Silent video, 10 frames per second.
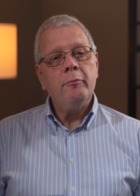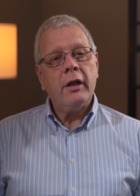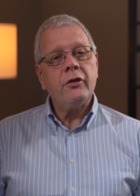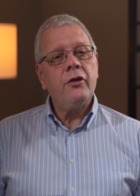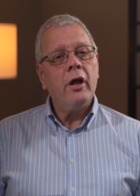
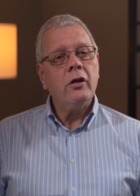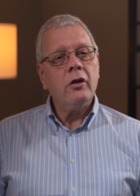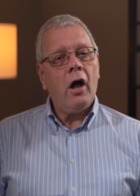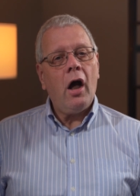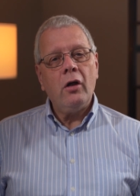must
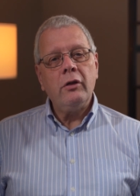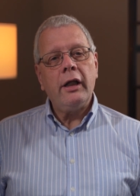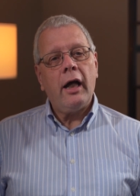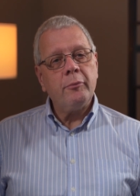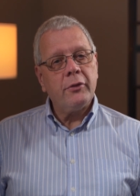not
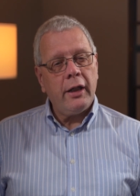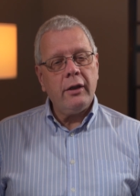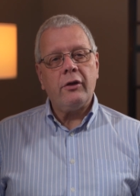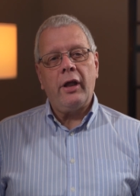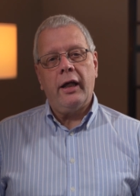only
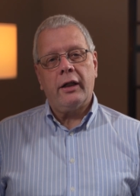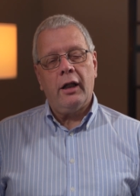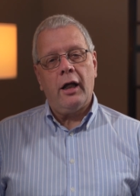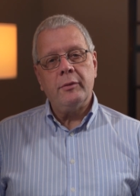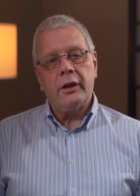update their
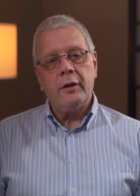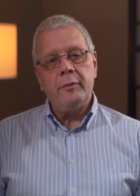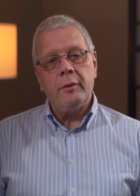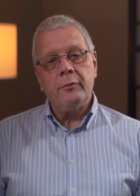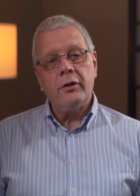climate
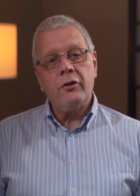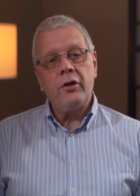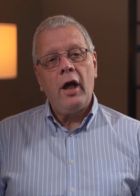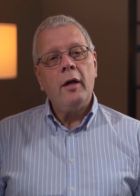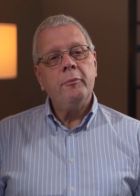
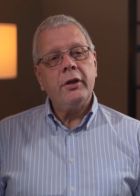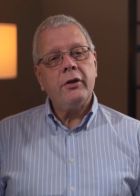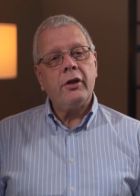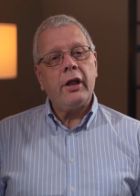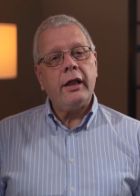commitments,
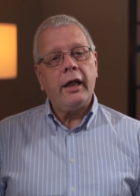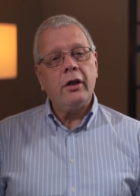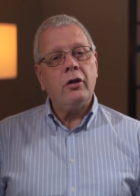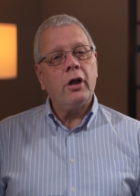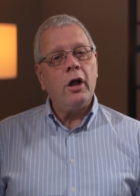but that they
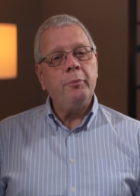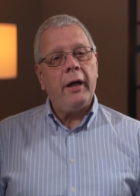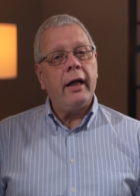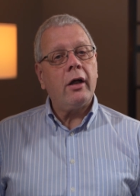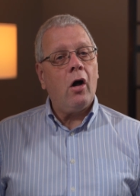cannot go
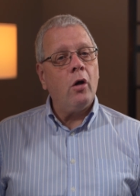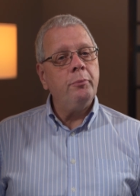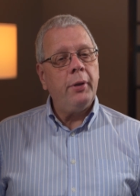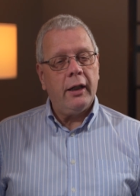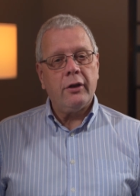back on
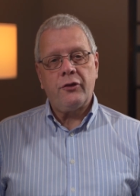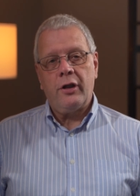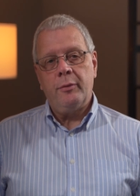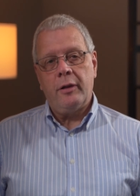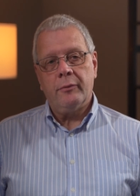past
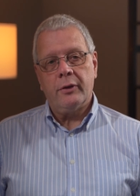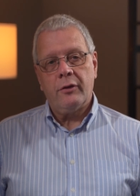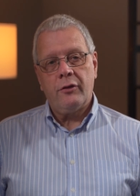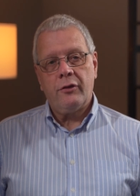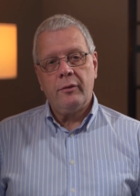
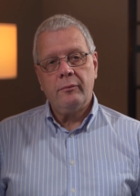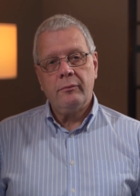commitments.